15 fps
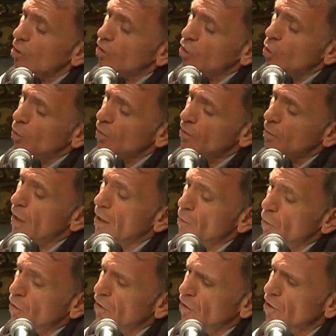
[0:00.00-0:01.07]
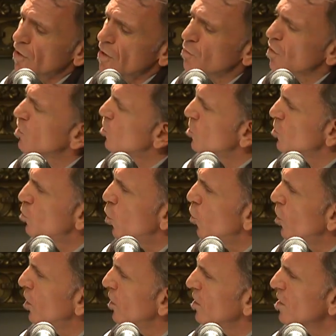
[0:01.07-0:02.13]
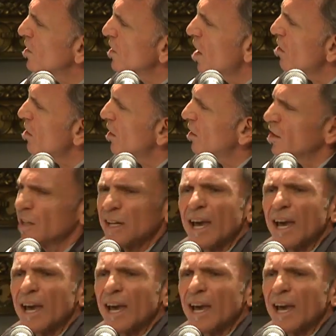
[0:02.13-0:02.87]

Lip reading: you open the paper and you see the picture is boring, it's nothing,